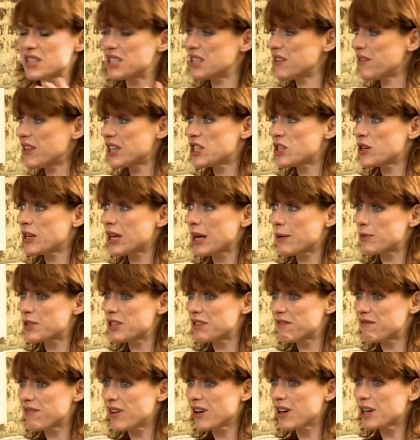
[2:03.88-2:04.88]
as if they're doing
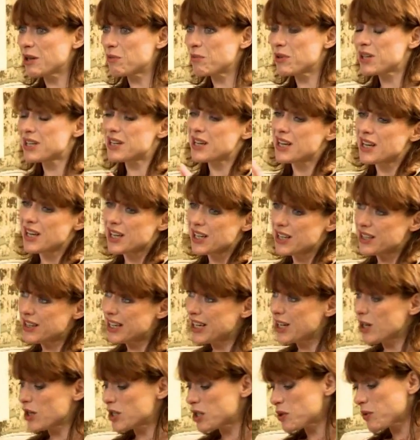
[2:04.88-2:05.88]
absolutely fine, but if they're
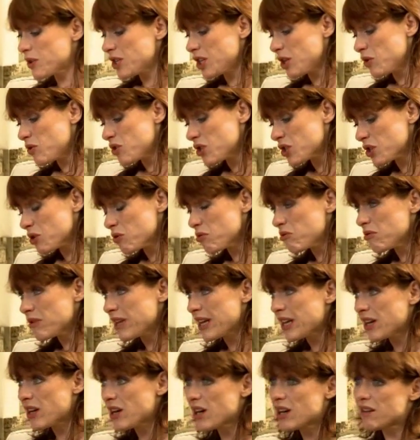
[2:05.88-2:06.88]
going to a new school,
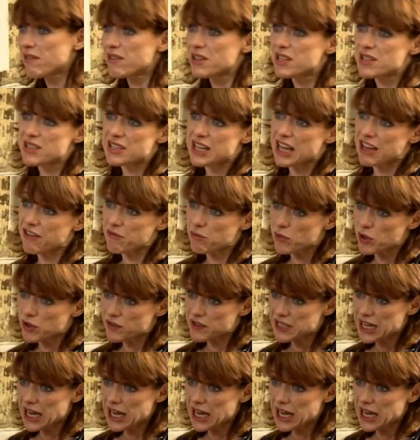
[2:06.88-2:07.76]
they're nervous, they've moved